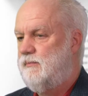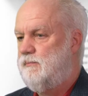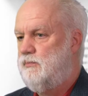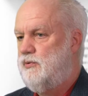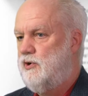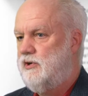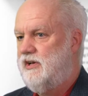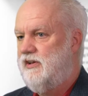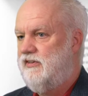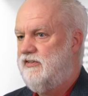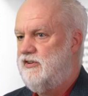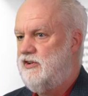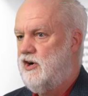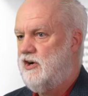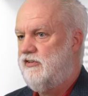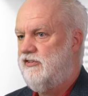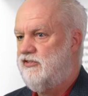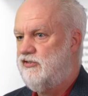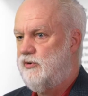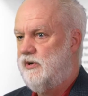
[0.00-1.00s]
book is
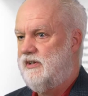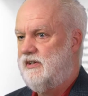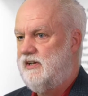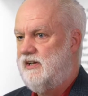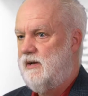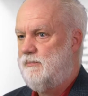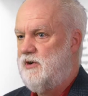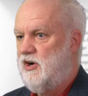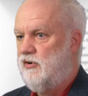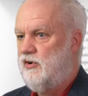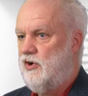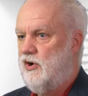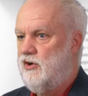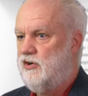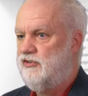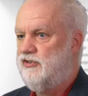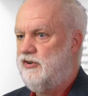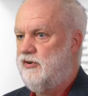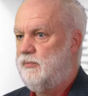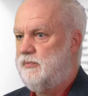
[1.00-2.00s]
not strictly about
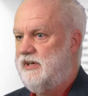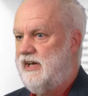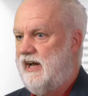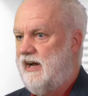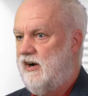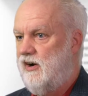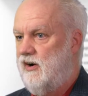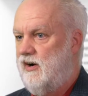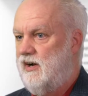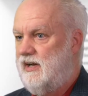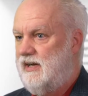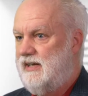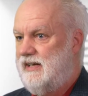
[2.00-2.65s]
long-term care.